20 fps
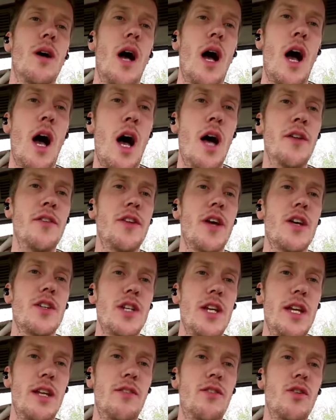hunt
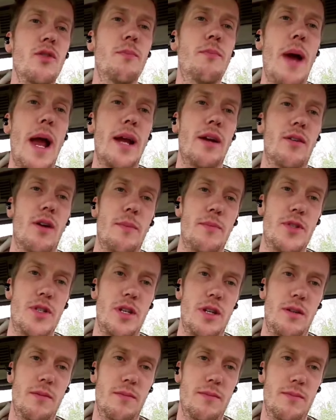us into
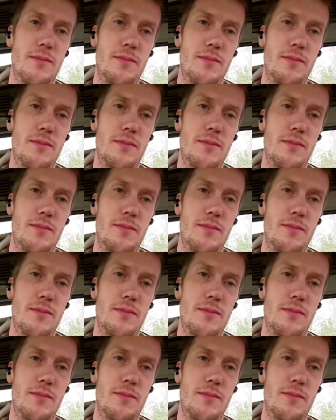bankruptcy.